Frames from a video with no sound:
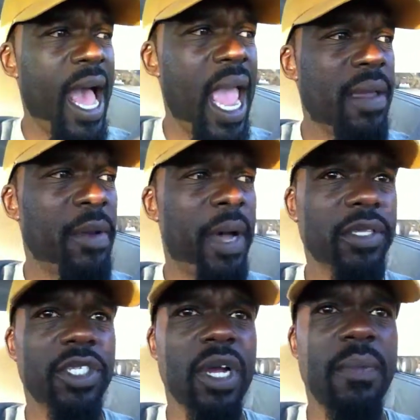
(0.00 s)
I am
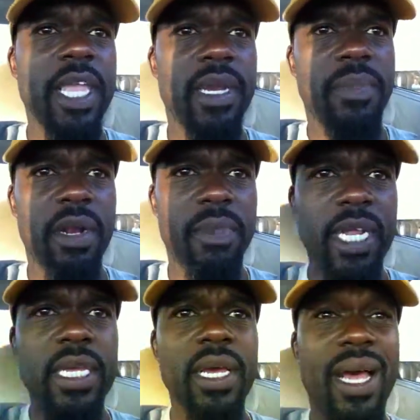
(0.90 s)
about to start making a bit of
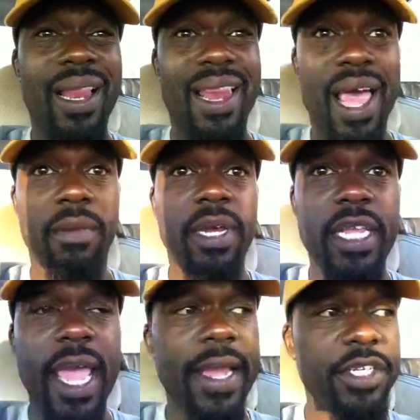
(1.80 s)
money, a lot of
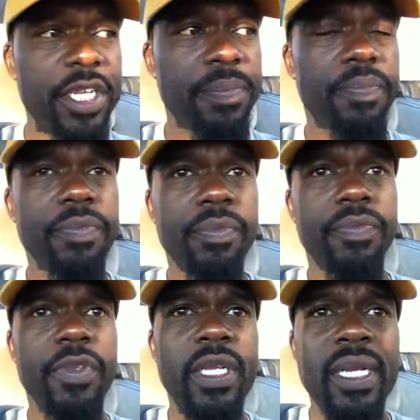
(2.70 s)
money actually,
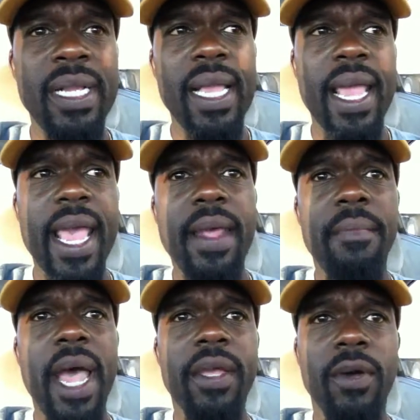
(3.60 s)

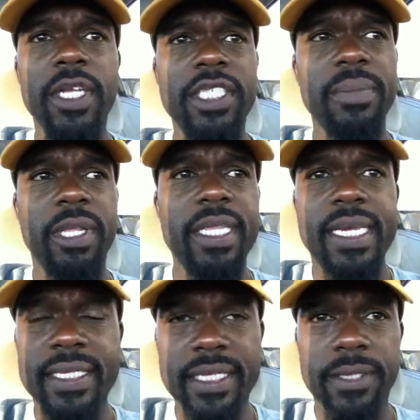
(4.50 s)
and my goal is simply
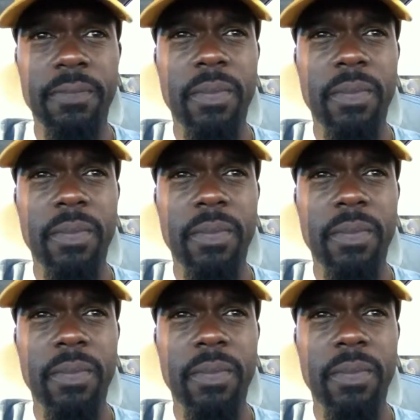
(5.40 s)
this.